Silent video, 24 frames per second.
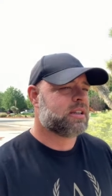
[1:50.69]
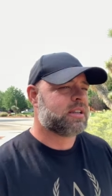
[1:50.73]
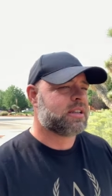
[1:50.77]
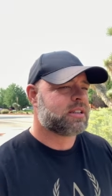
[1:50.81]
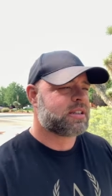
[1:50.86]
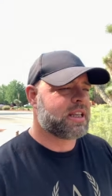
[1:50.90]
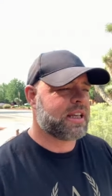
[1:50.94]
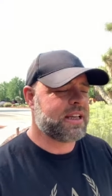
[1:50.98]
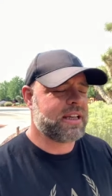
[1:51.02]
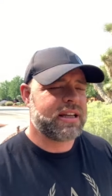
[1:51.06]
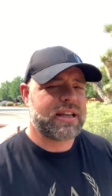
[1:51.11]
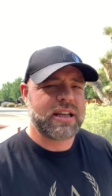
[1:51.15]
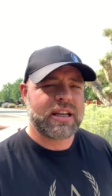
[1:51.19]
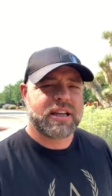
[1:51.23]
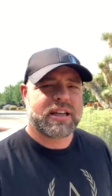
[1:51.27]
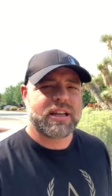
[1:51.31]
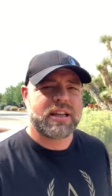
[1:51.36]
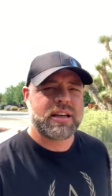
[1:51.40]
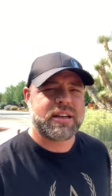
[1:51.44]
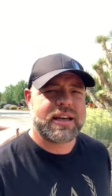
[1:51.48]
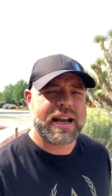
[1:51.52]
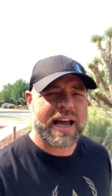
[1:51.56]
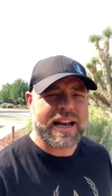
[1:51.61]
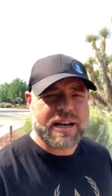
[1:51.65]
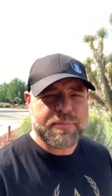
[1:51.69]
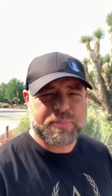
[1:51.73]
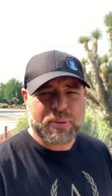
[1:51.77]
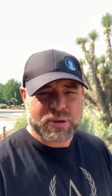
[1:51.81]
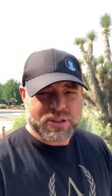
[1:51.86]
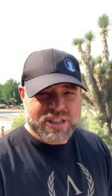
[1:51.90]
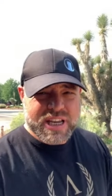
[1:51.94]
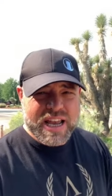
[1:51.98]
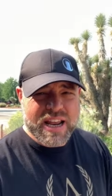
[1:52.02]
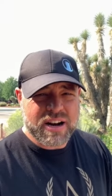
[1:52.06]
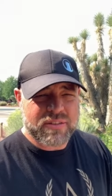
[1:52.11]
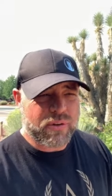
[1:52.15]
See,
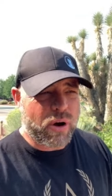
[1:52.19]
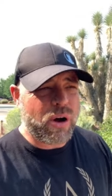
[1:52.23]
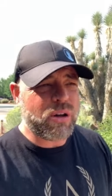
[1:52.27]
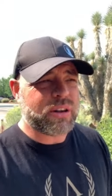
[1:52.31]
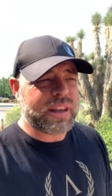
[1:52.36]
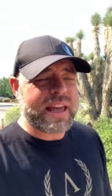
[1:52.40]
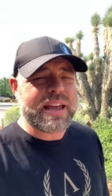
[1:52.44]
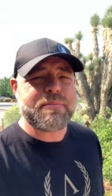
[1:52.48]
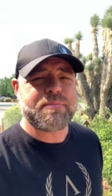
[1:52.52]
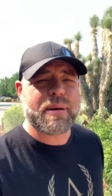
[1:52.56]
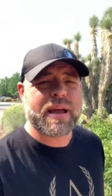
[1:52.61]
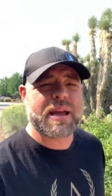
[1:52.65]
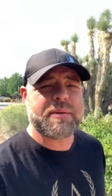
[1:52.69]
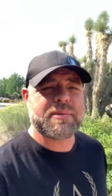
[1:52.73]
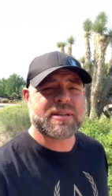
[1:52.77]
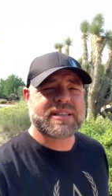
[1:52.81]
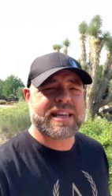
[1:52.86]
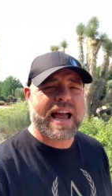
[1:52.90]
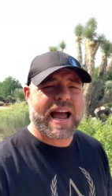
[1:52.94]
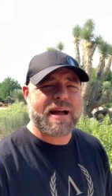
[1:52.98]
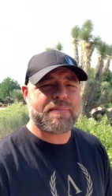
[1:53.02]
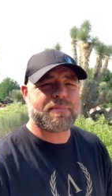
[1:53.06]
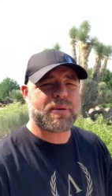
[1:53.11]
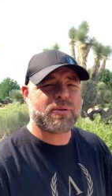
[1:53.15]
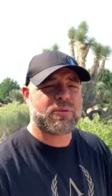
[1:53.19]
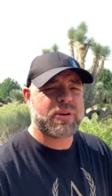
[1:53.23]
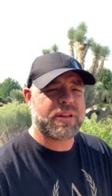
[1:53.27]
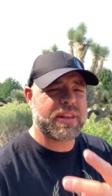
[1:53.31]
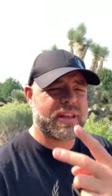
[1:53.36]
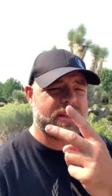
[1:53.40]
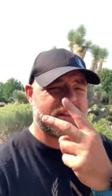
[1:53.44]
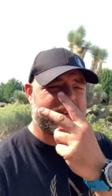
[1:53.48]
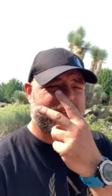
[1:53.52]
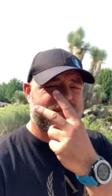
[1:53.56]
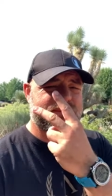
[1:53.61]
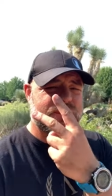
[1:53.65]
90% of all late payments happen
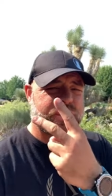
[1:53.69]
within the